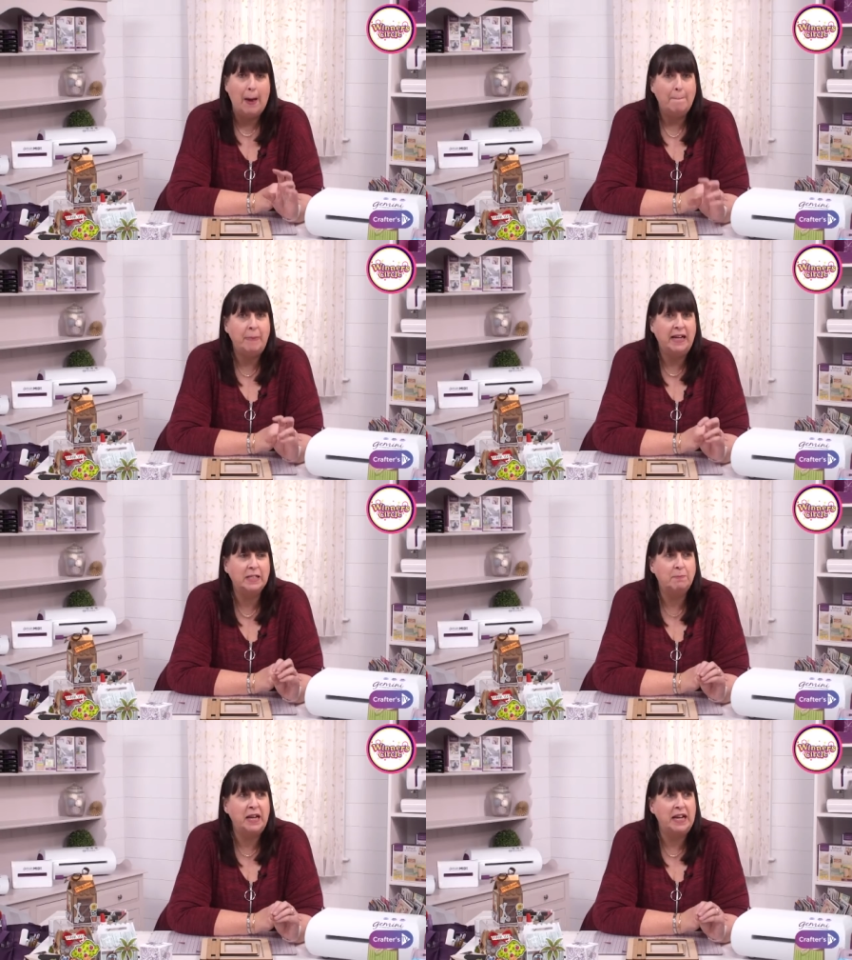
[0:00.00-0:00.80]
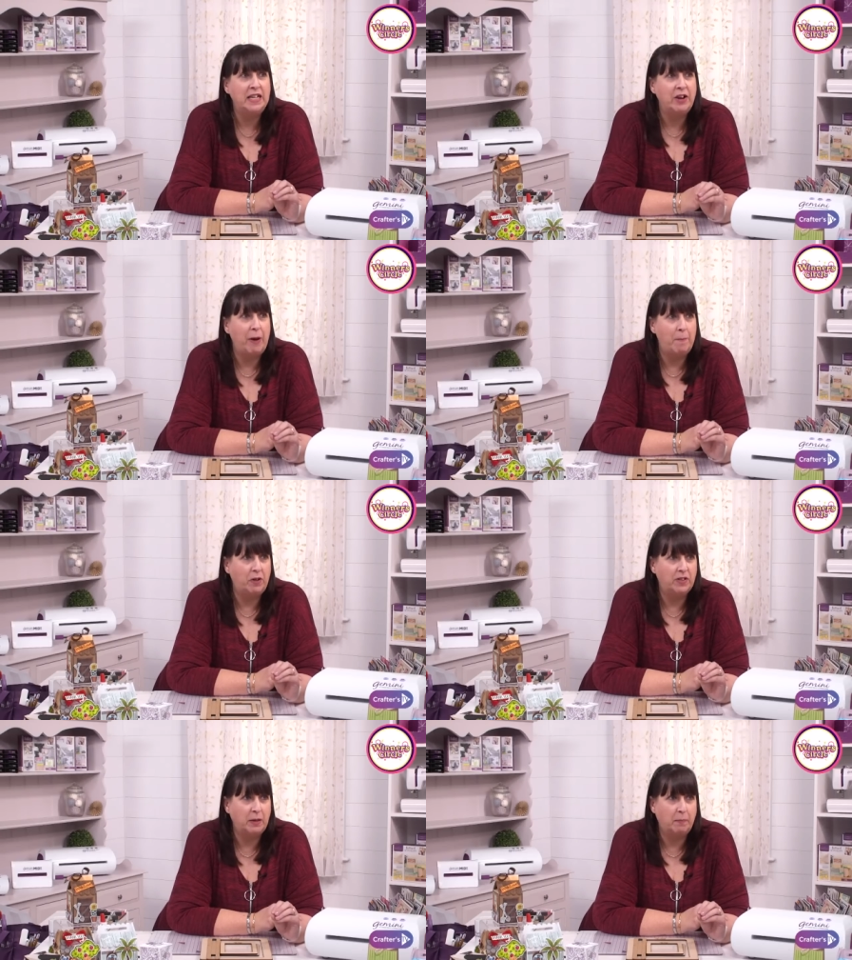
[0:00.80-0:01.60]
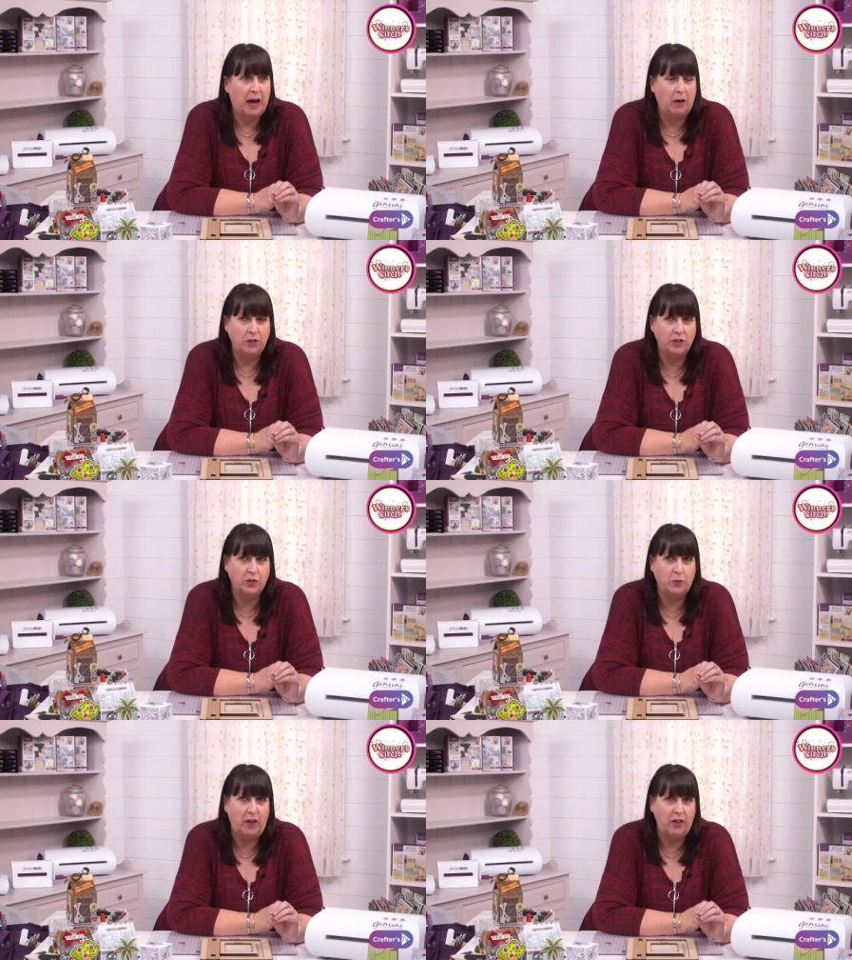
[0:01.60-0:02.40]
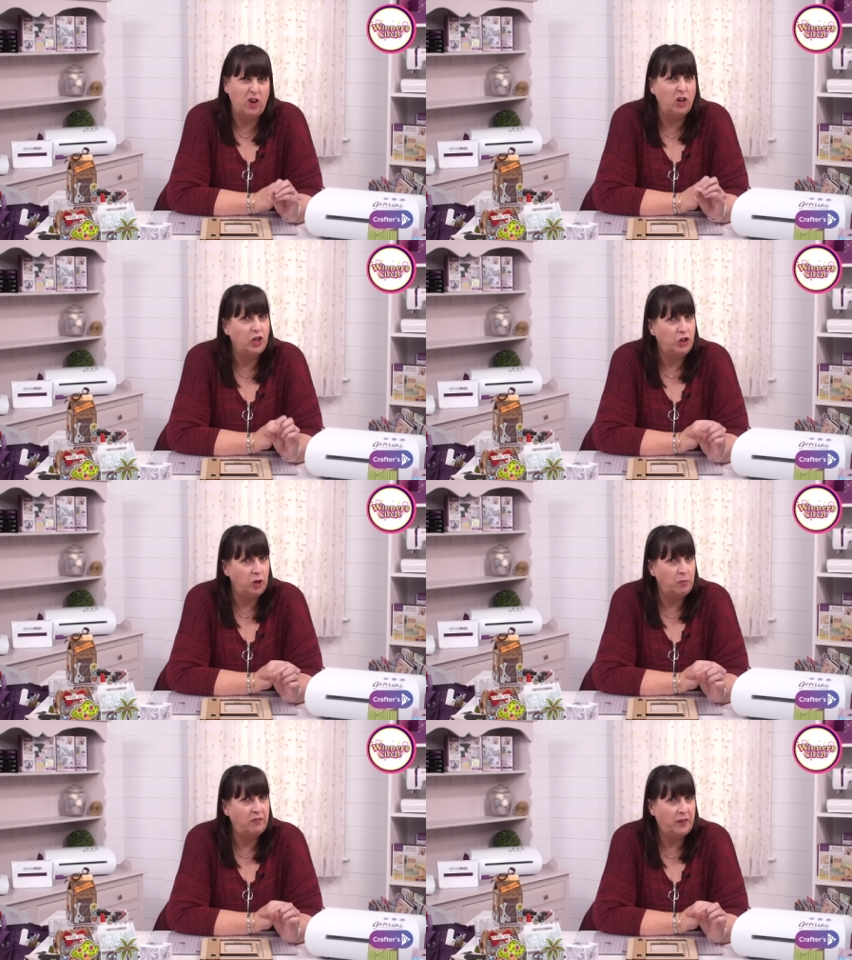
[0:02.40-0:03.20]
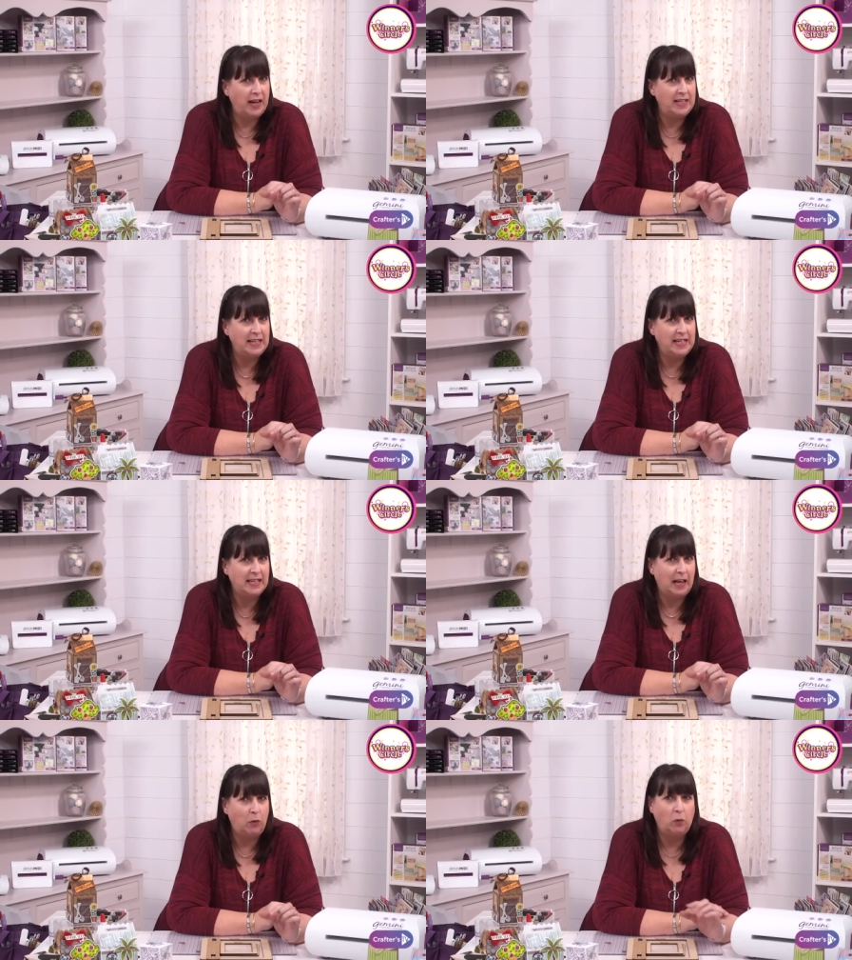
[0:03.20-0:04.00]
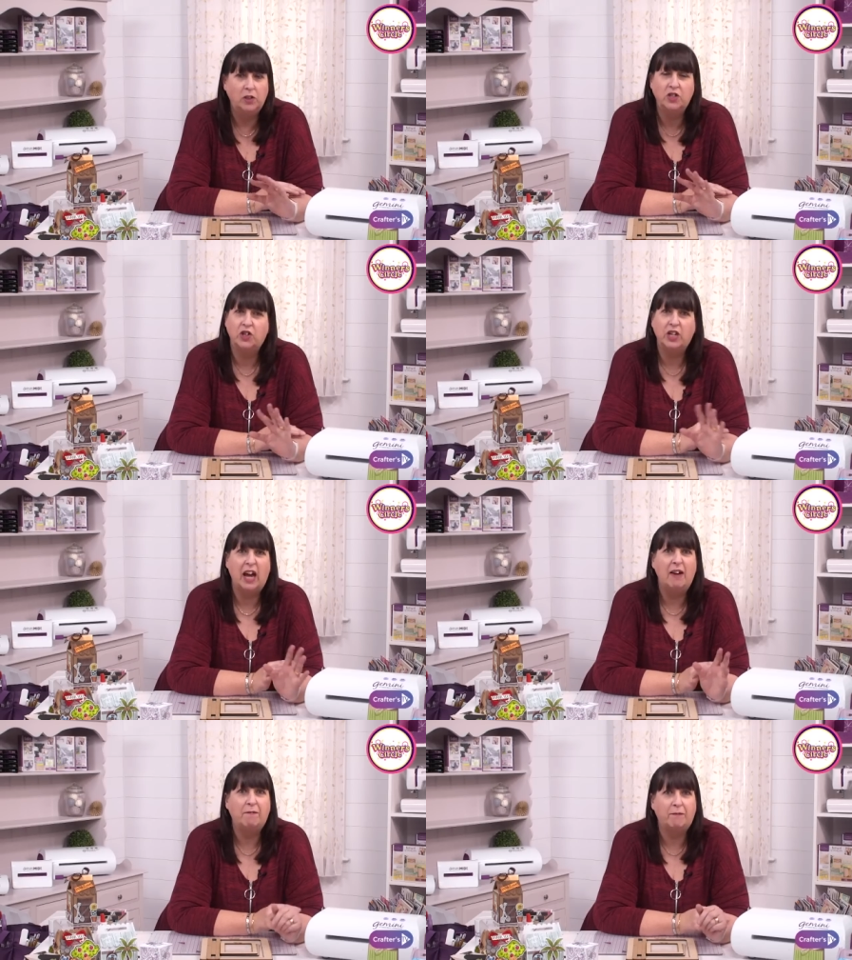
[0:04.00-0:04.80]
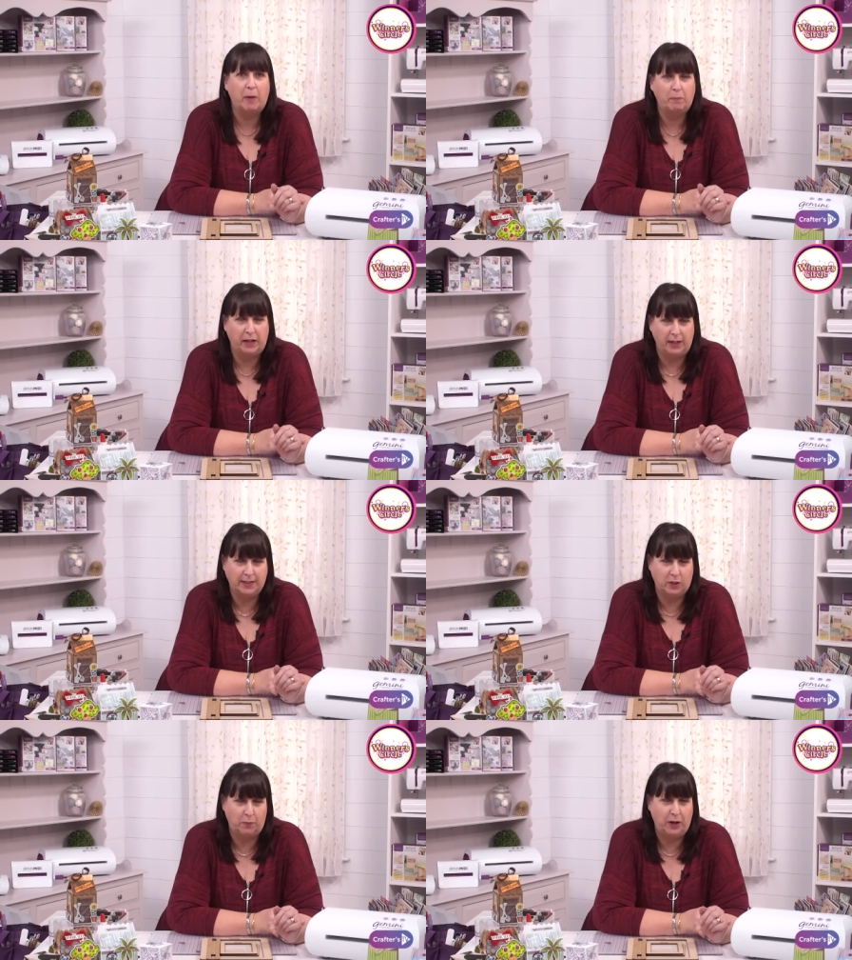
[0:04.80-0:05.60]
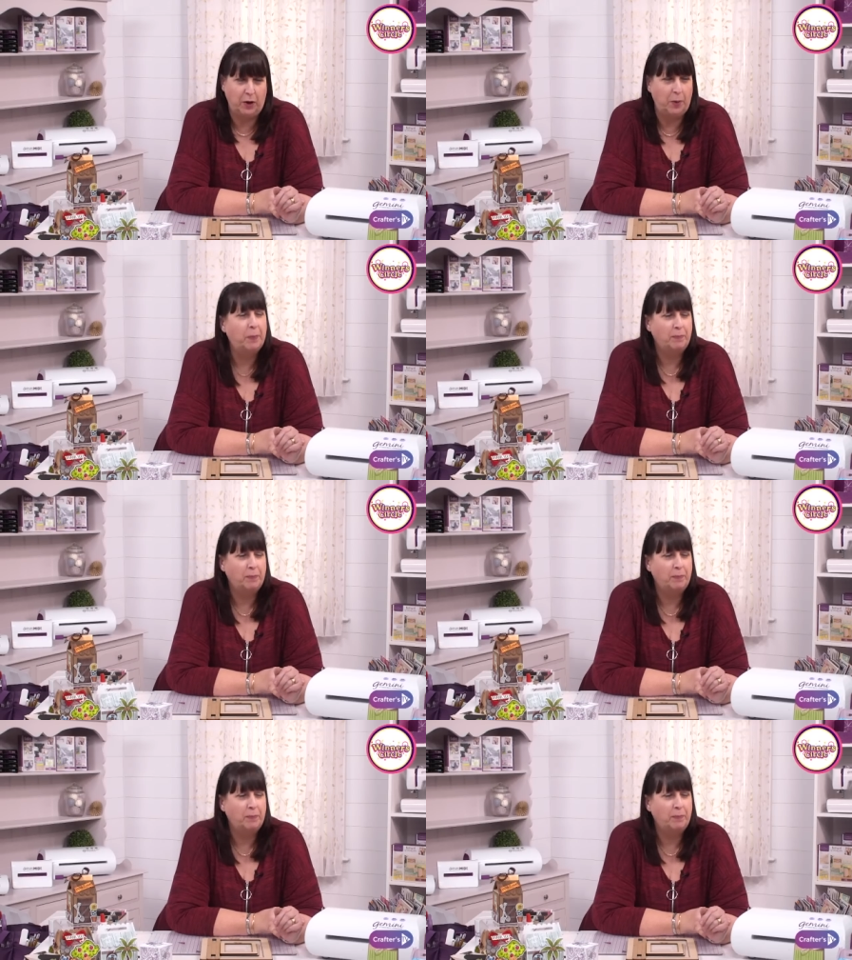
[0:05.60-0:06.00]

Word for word: Mixed media embossing powders as well, they're not your normal fine detail ones, so yeah, fabulous coming up.